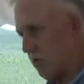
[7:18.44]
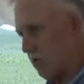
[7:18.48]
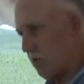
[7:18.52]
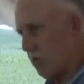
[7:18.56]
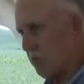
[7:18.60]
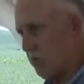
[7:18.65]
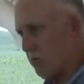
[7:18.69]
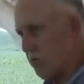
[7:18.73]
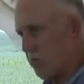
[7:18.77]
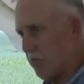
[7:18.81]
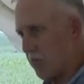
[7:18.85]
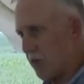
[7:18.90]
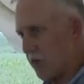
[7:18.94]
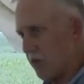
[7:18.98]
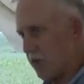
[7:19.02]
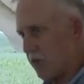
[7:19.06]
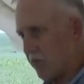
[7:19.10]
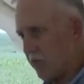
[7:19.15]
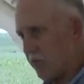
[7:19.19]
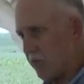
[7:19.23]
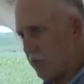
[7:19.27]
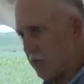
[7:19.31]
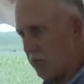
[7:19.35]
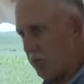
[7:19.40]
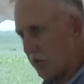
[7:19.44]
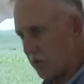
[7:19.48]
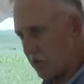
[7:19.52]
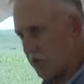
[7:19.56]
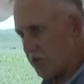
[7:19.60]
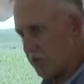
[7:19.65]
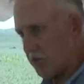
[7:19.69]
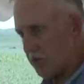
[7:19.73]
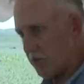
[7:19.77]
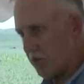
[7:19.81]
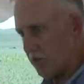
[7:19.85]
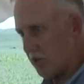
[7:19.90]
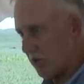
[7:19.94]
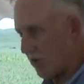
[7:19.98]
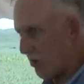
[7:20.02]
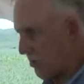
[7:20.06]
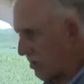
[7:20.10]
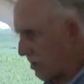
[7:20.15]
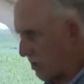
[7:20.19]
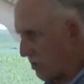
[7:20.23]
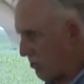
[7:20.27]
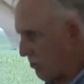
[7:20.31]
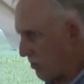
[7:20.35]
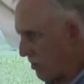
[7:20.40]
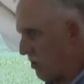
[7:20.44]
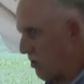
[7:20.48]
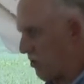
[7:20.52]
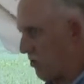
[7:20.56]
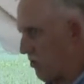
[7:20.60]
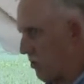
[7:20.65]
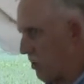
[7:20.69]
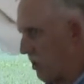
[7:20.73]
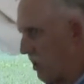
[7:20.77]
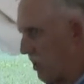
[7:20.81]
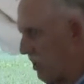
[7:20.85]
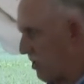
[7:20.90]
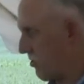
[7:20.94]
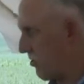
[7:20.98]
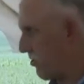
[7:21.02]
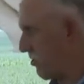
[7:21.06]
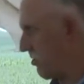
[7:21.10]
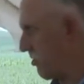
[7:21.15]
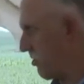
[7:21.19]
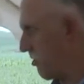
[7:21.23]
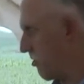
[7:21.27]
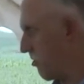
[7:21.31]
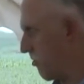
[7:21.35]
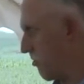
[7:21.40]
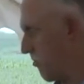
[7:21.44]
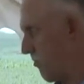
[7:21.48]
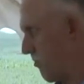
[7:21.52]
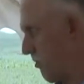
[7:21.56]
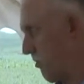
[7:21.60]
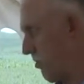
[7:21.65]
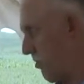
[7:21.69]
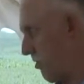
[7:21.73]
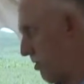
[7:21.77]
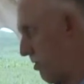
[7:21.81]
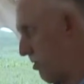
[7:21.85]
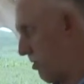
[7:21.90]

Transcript: well, they'd been planting food plots in there. It hadn't been grass for